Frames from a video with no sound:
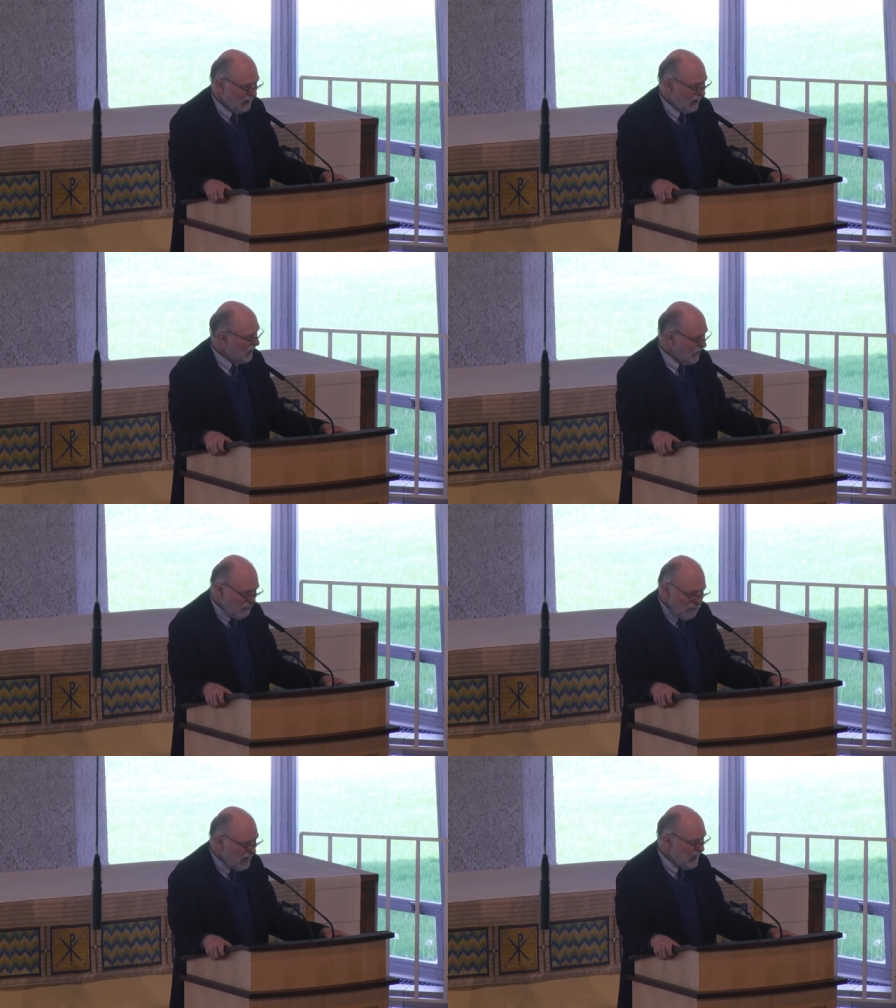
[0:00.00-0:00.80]

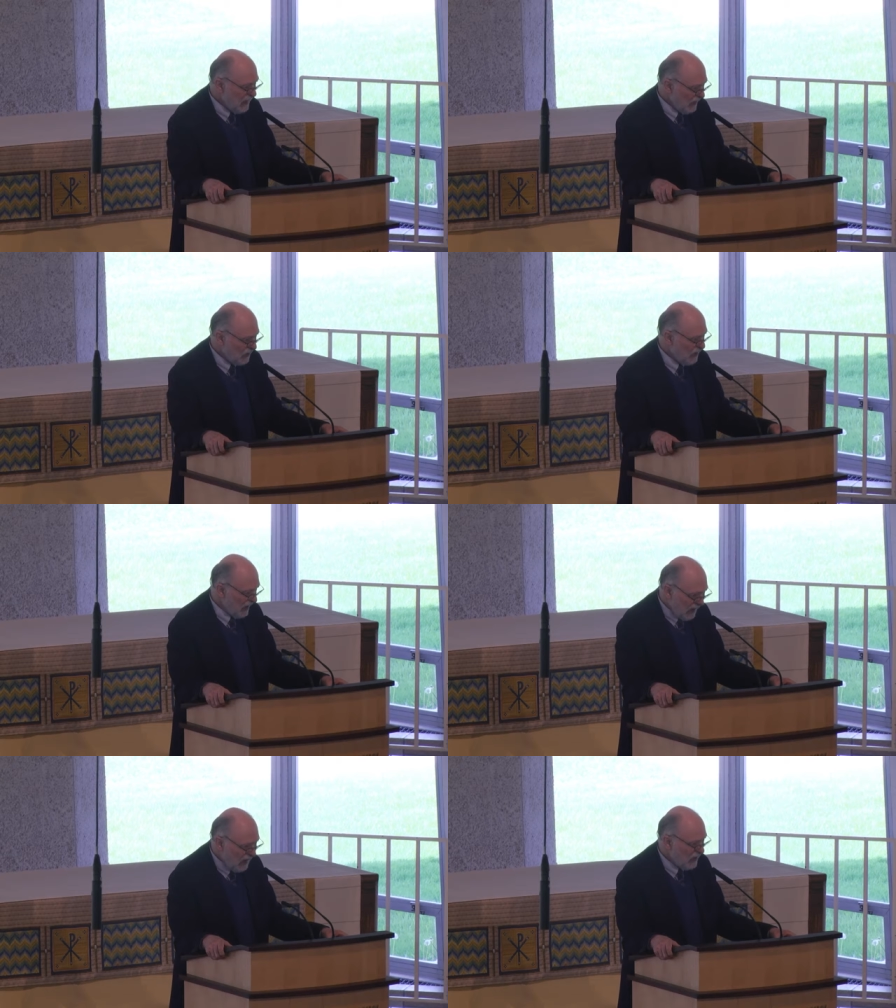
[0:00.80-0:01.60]
doesn't mean it's the
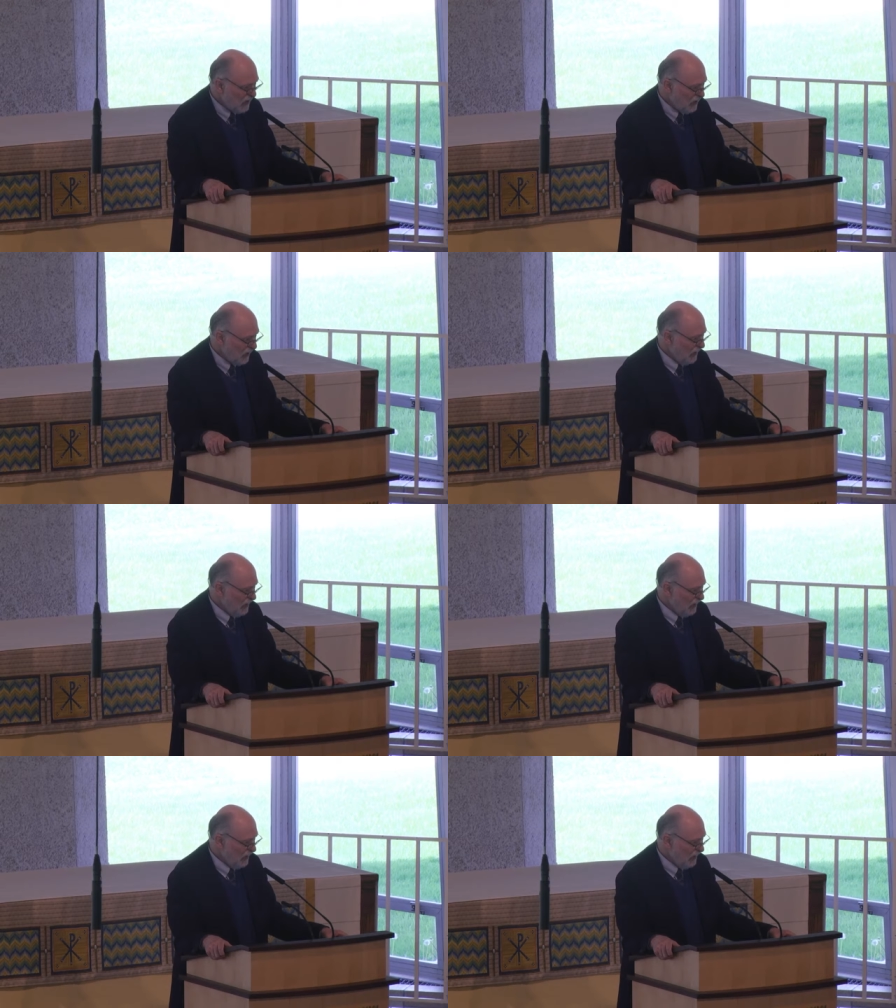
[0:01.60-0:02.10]
case